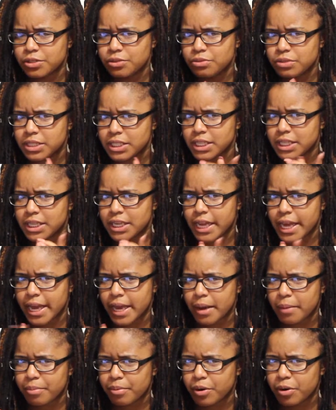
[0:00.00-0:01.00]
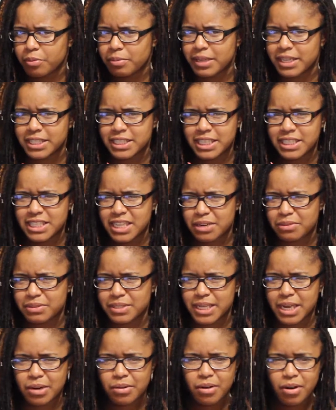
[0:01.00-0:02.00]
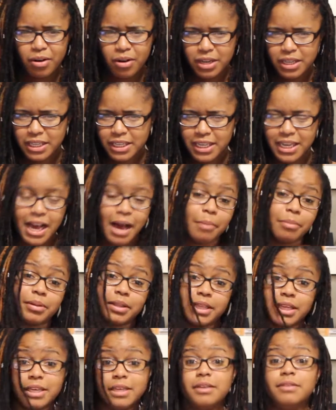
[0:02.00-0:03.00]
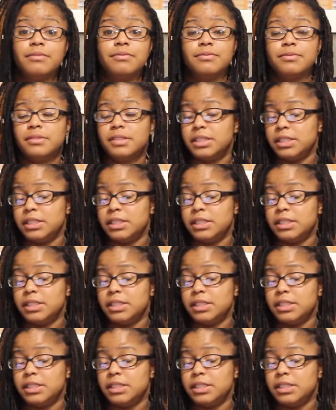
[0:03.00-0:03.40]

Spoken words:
using Ampro because they said it was alcohol in it, I believe.